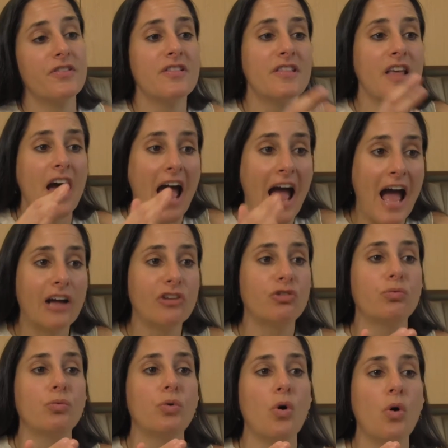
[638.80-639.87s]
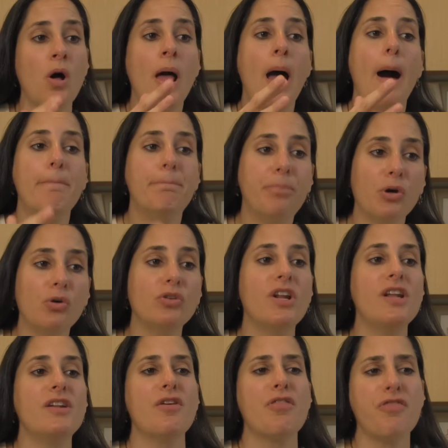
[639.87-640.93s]
the actual
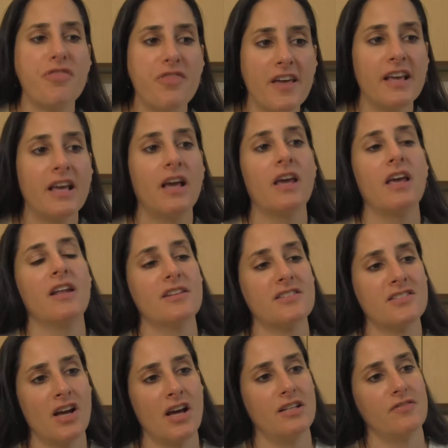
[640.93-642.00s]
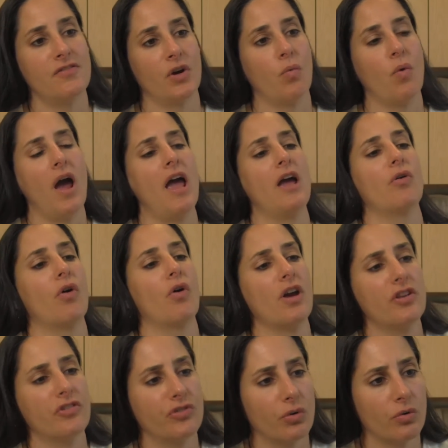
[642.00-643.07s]
ability to think in a scientific way or a
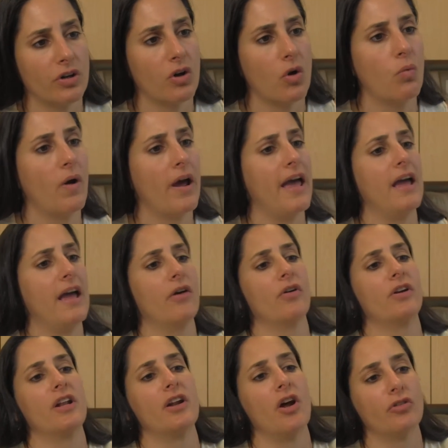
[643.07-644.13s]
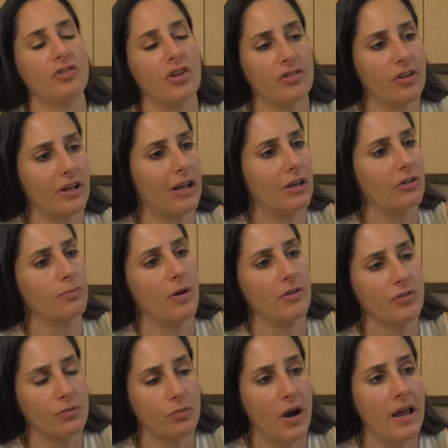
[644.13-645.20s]
historical way or in an artistic
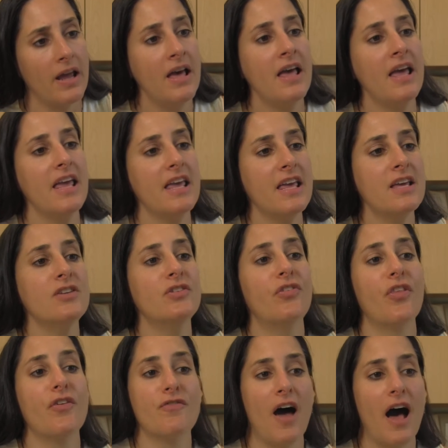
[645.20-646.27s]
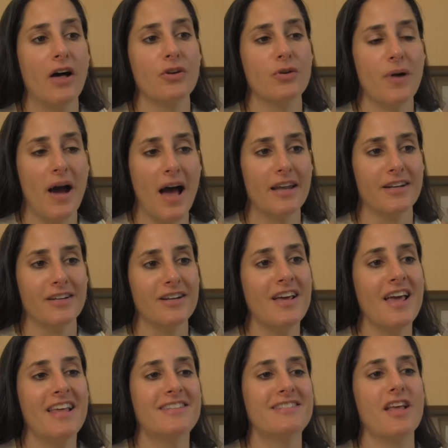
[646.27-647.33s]
expressive way is the value added.
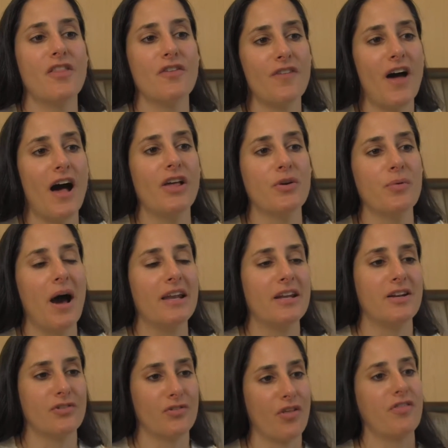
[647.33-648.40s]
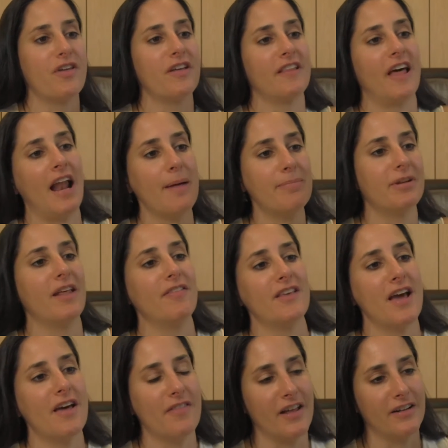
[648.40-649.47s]
Instead, the value added is the thing that happened at
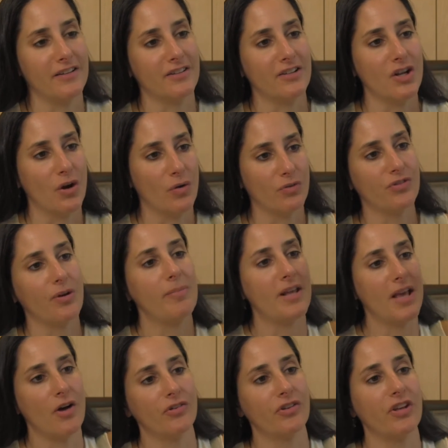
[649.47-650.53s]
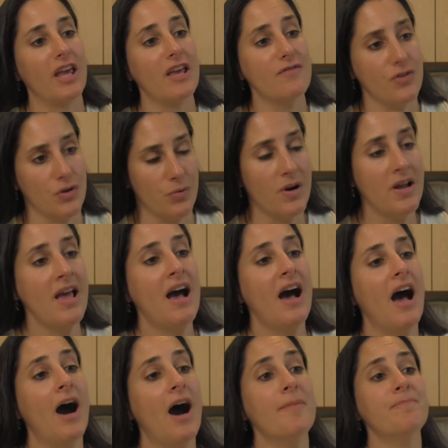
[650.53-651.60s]
the end that, you know, somebody else gave you.
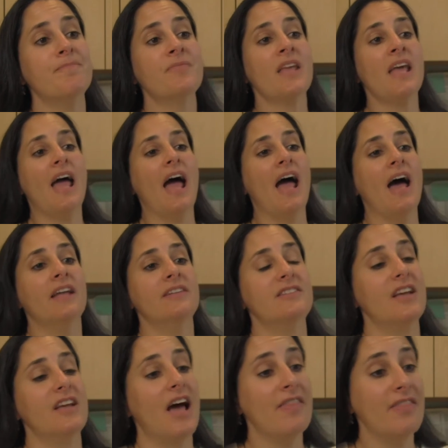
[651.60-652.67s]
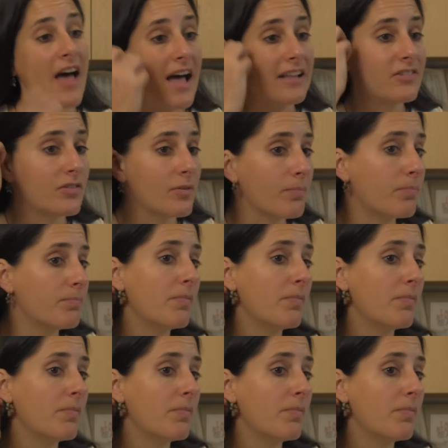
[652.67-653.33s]
And that's the